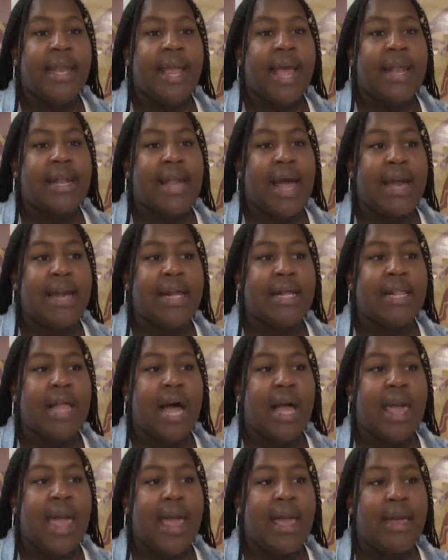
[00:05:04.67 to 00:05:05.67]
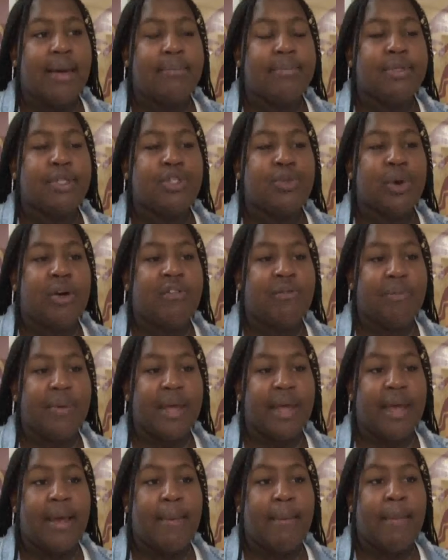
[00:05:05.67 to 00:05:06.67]
beginning at 9 o'clock a.m. to
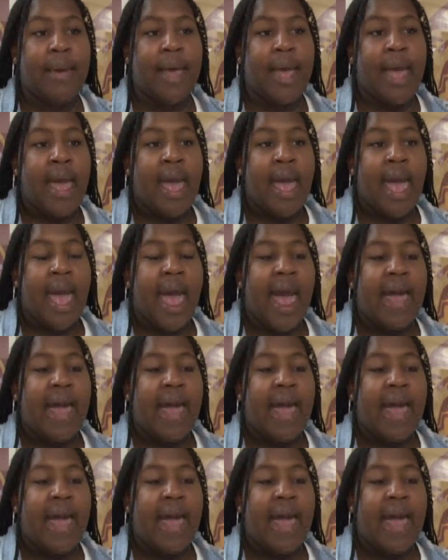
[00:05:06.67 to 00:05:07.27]
12 p.m.